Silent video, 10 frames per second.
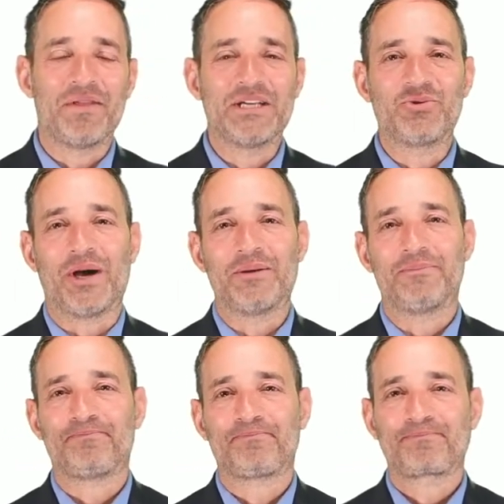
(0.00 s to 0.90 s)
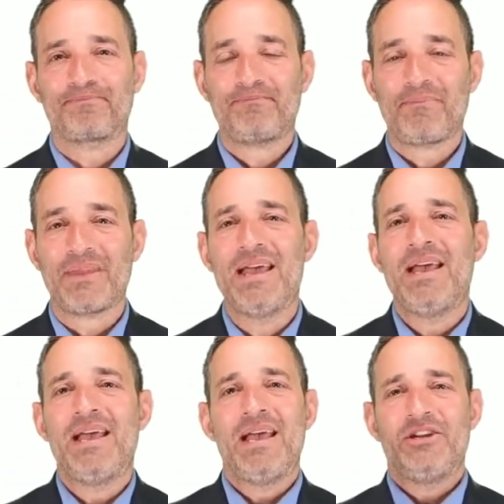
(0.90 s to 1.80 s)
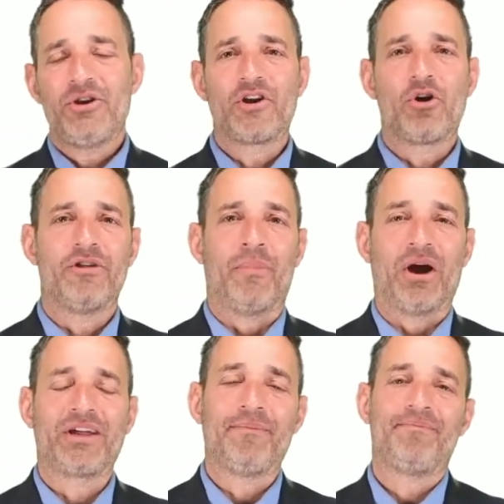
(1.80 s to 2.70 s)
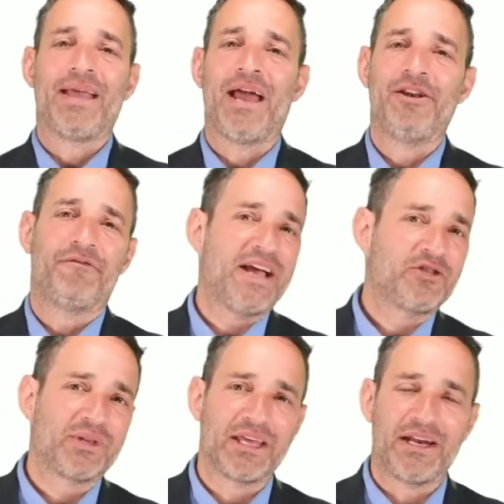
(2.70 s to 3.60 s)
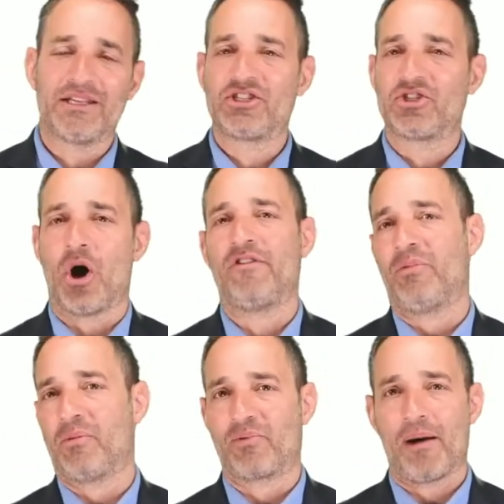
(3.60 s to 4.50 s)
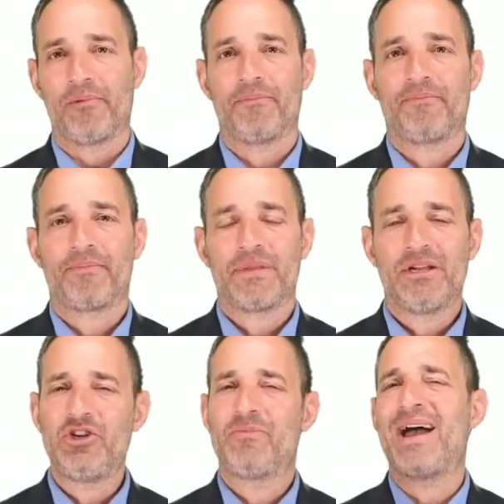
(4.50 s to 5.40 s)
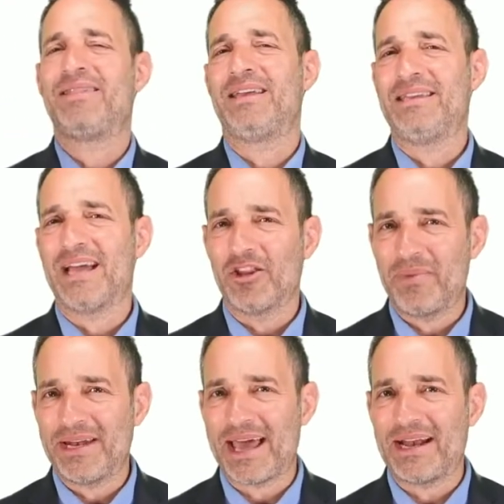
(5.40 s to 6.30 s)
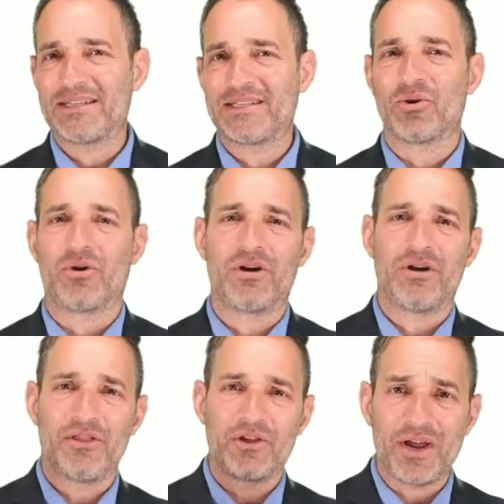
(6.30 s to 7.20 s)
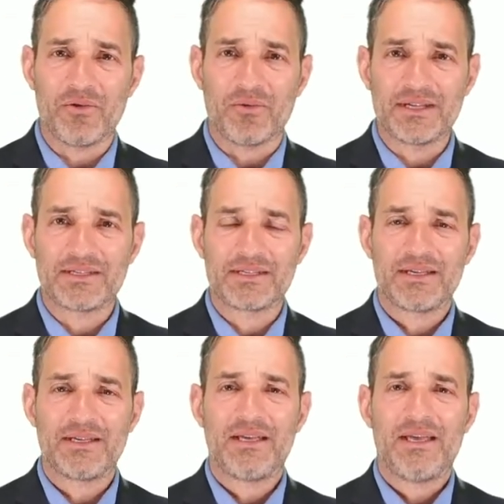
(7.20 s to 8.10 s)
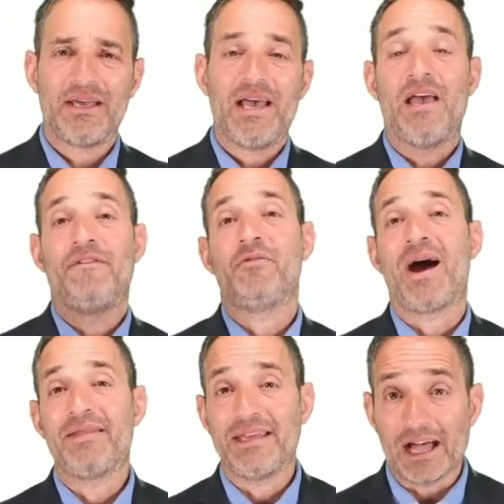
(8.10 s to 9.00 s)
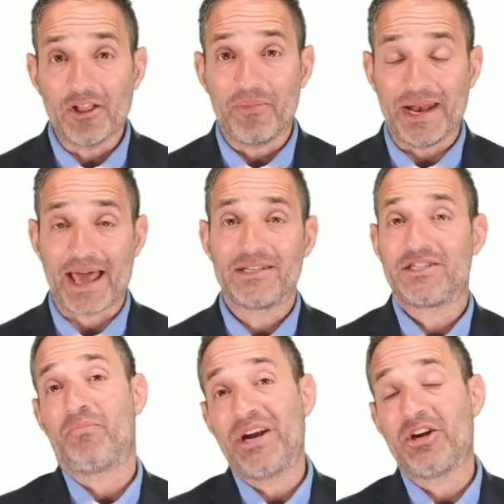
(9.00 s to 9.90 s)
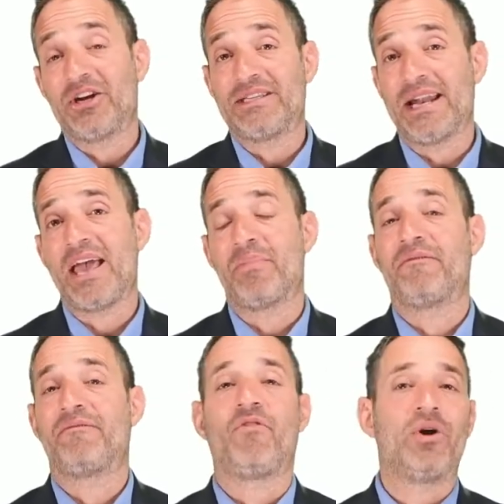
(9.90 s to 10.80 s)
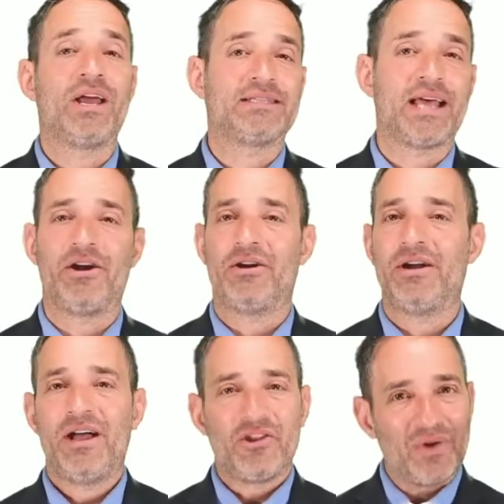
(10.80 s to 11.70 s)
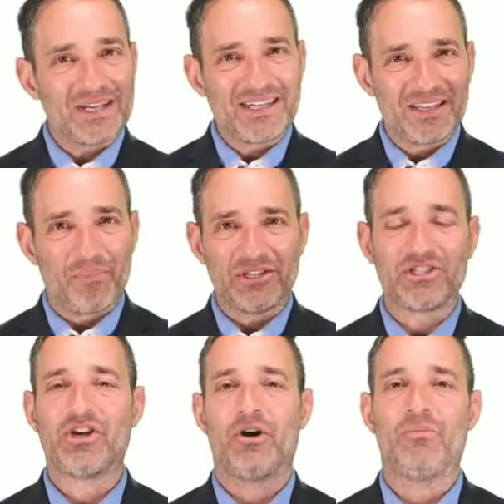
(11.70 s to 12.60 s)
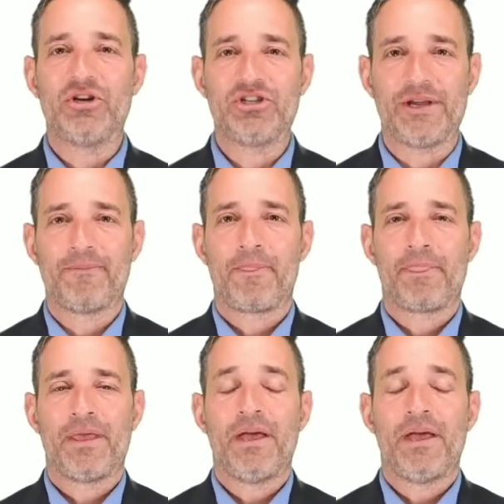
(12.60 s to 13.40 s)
What about this one? Do you ever go to the market and you're faced with an insolvable problem? Do you buy the yellow bananas or the green ones? If you buy the yellow bananas, they're pretty good today, but 4 days later, the rest of the bunch is all mushy.